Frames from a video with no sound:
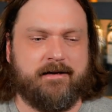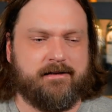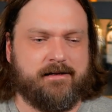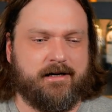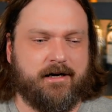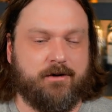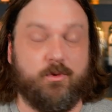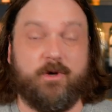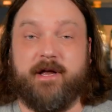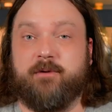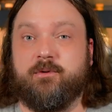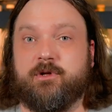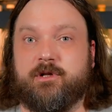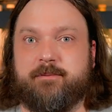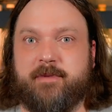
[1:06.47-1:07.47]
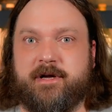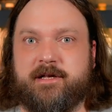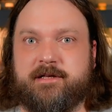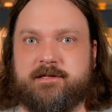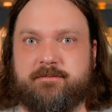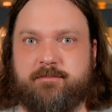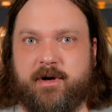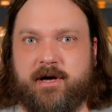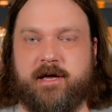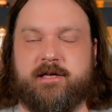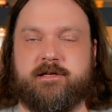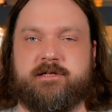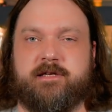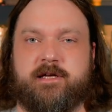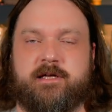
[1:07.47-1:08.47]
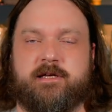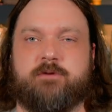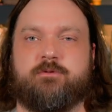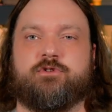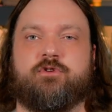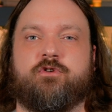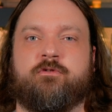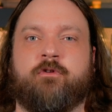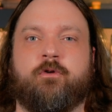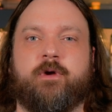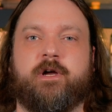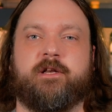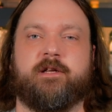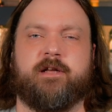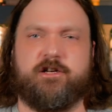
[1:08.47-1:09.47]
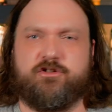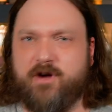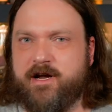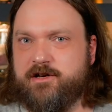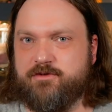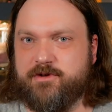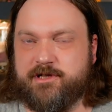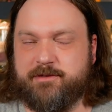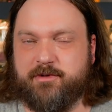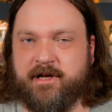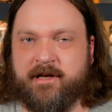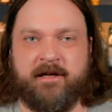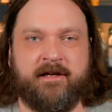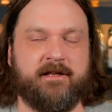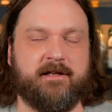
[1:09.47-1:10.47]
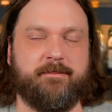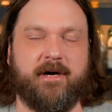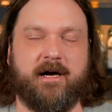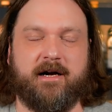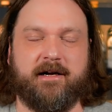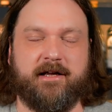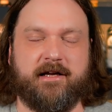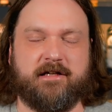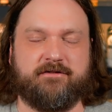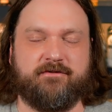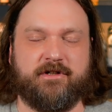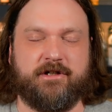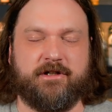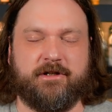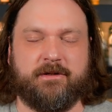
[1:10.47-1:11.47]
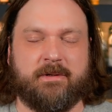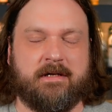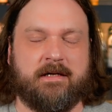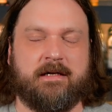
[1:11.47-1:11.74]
what I really meant by saying it was overrated. I tried to explain it in the podcast video,